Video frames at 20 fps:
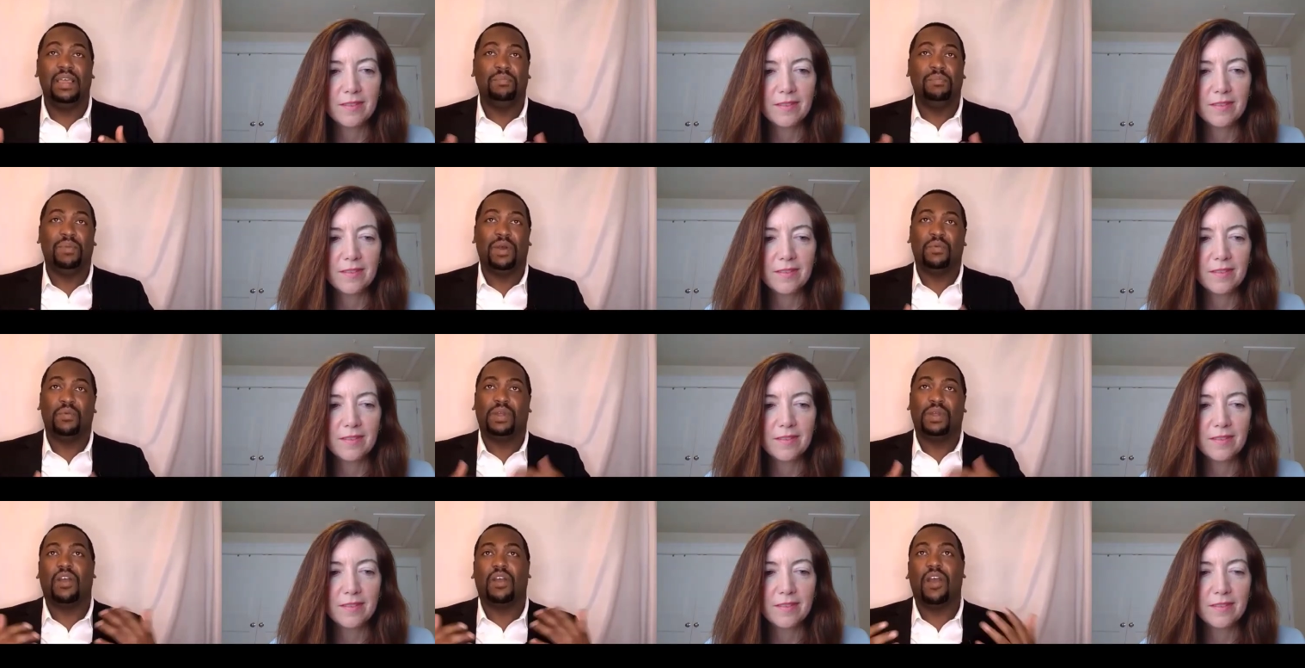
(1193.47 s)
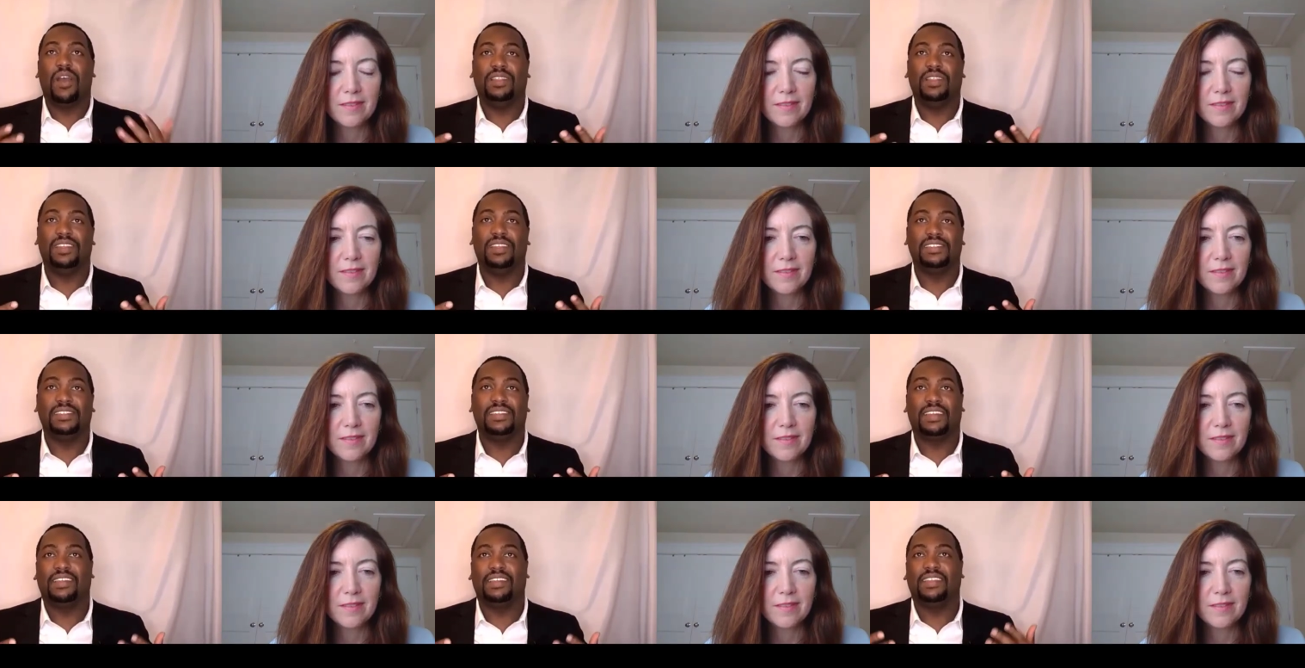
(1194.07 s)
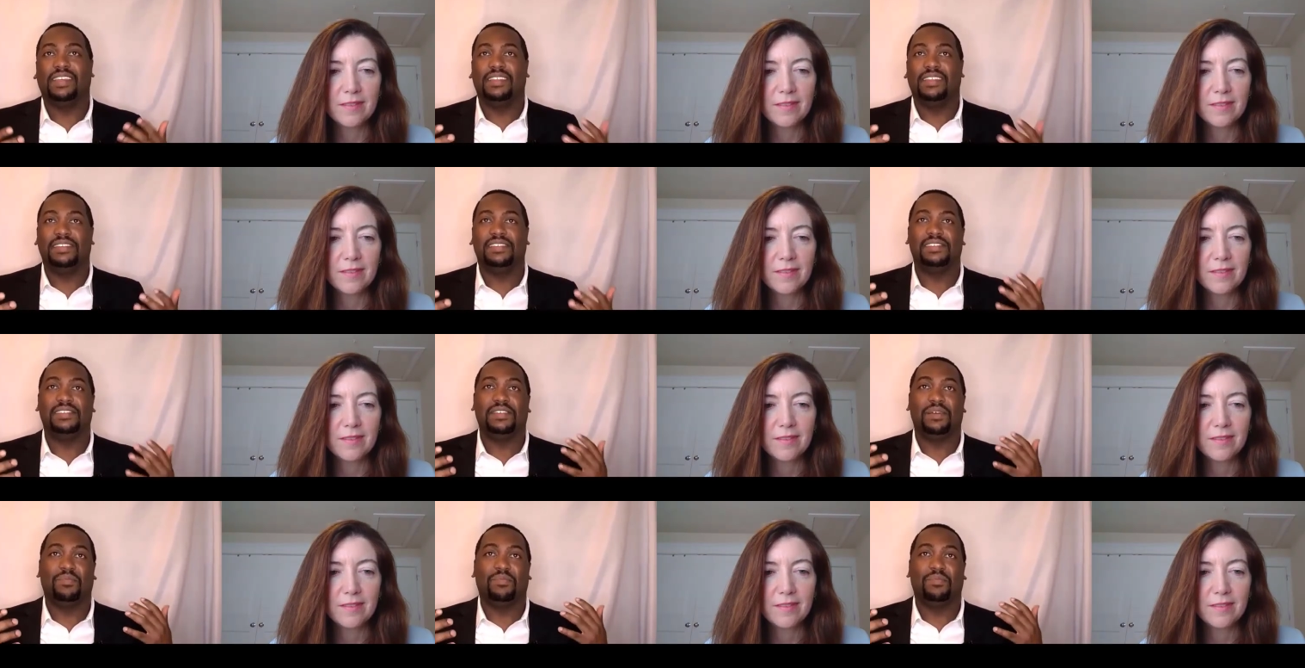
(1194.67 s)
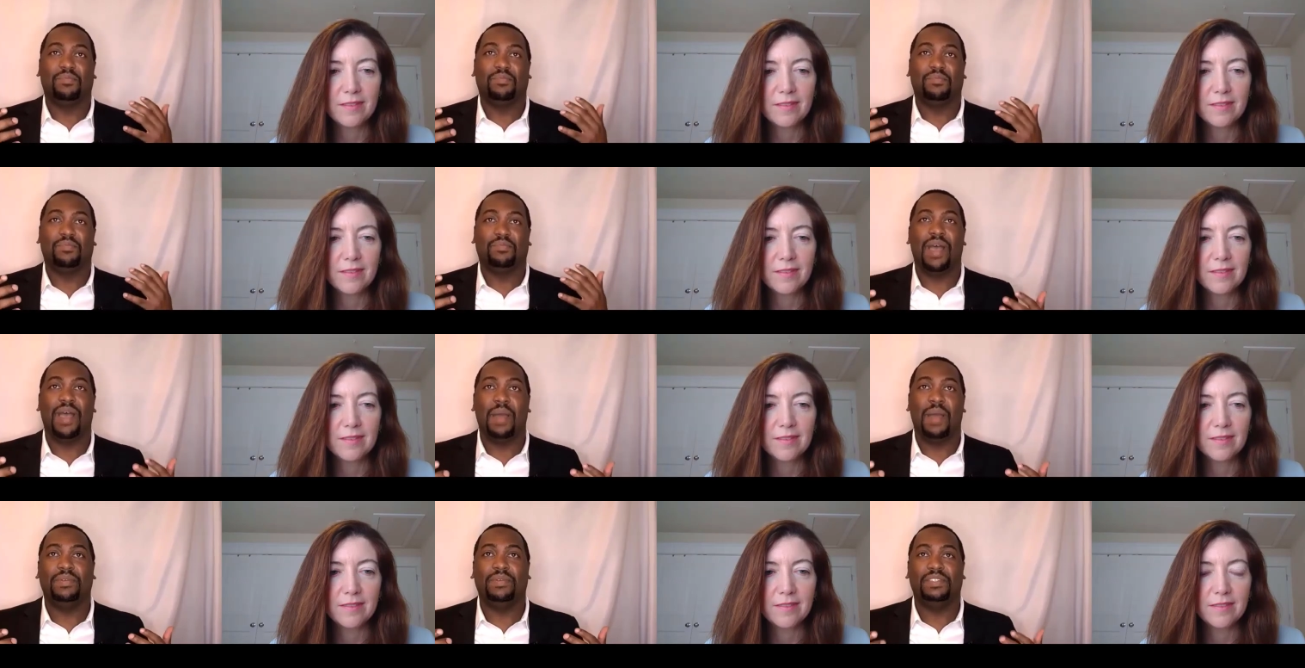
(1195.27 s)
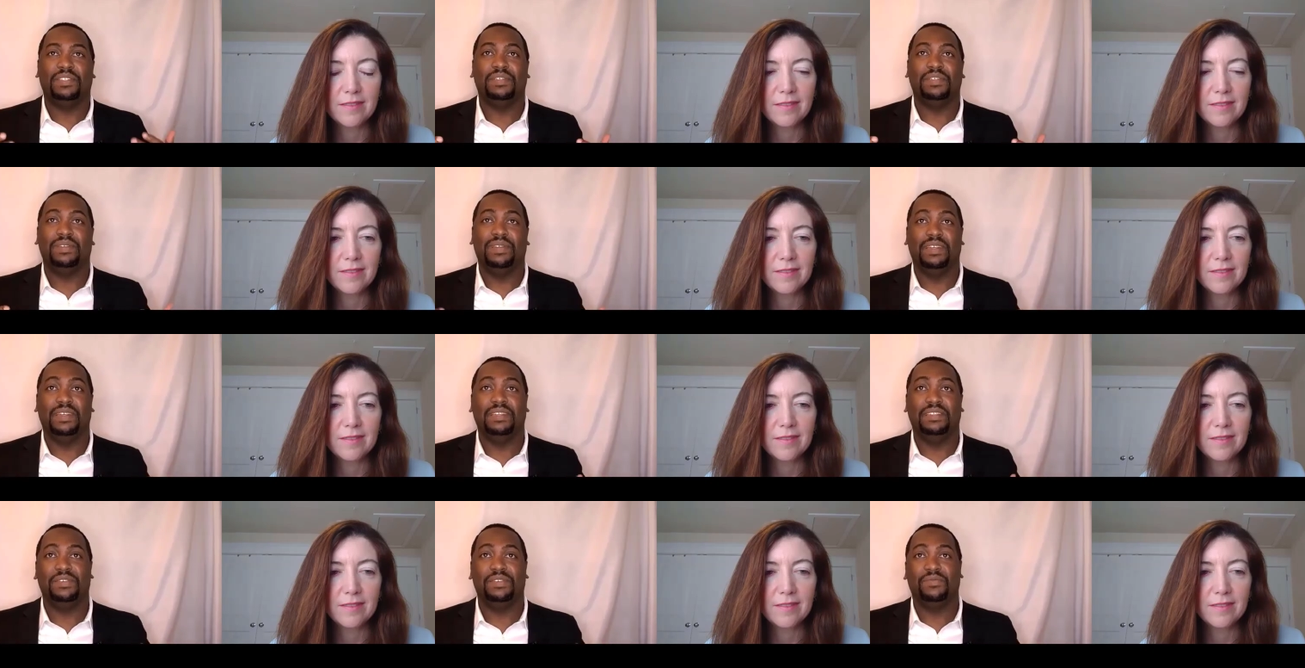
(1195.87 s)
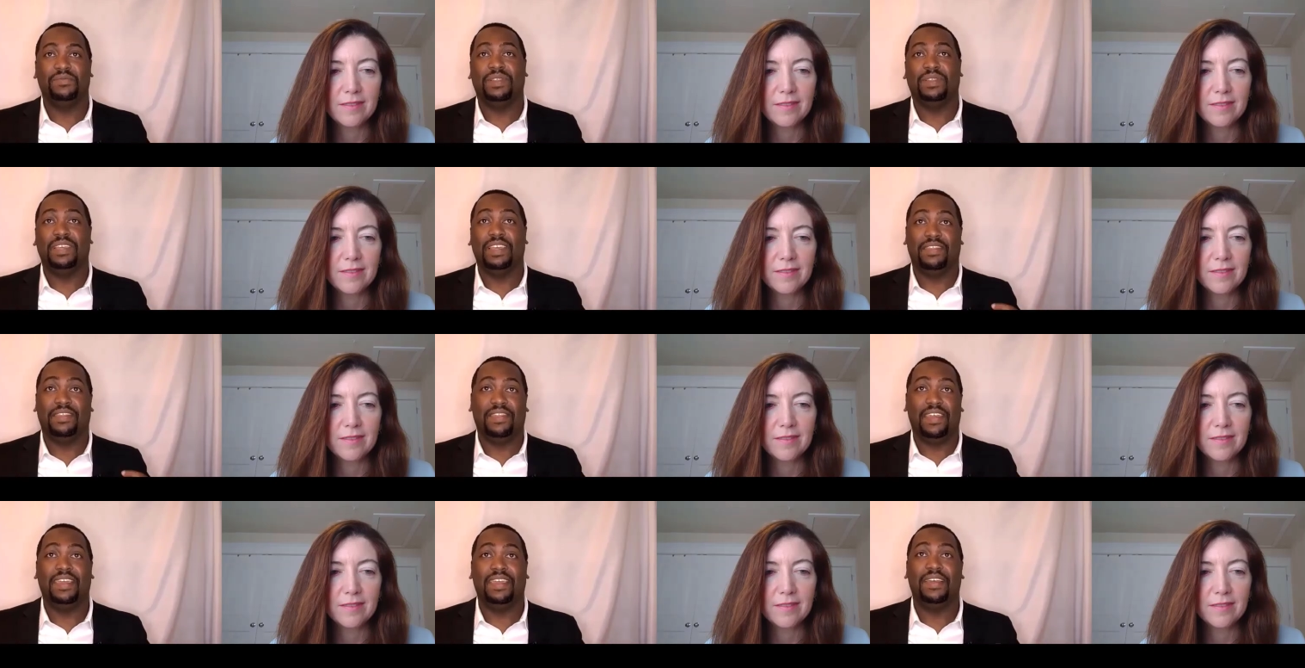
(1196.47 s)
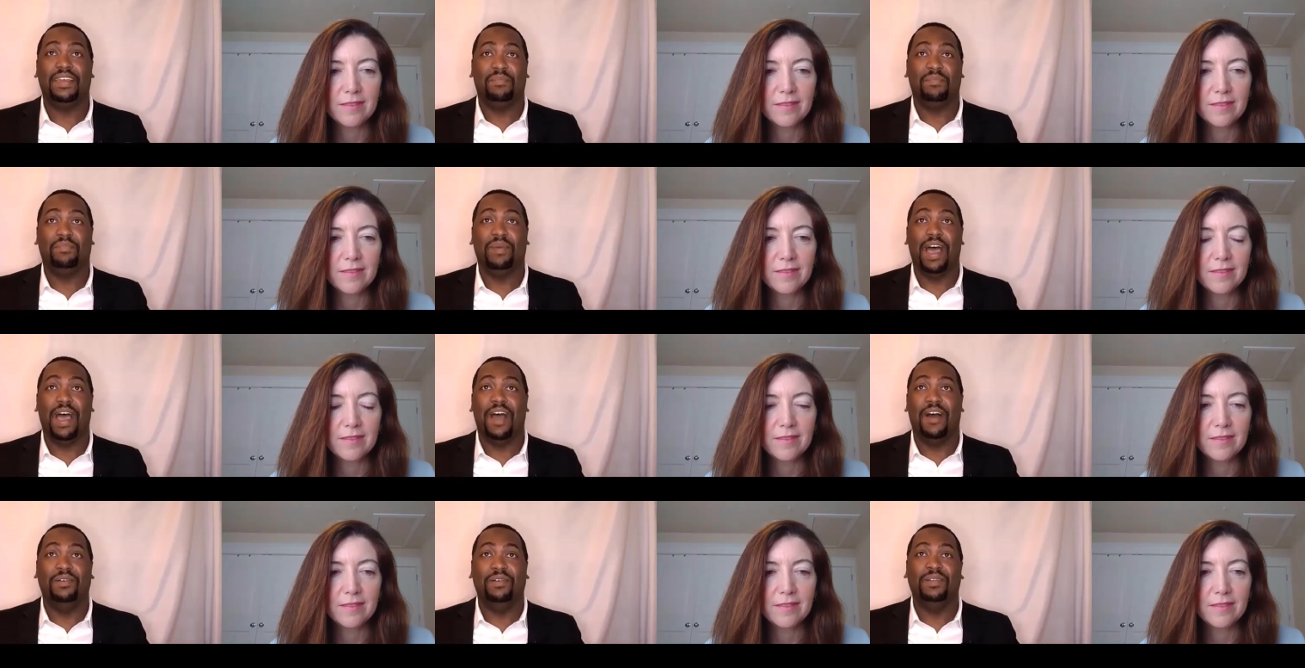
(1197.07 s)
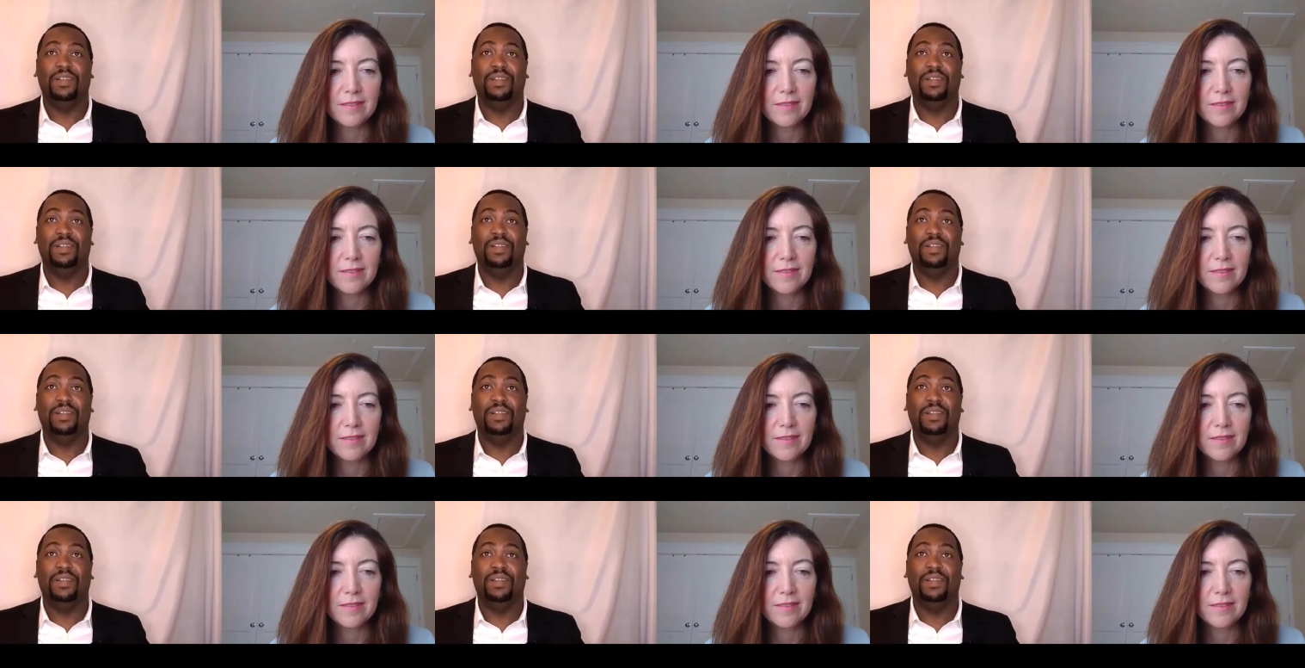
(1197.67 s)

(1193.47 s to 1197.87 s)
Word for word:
Speaker 1: But regardless, like I think this is a prime opportunity to really think about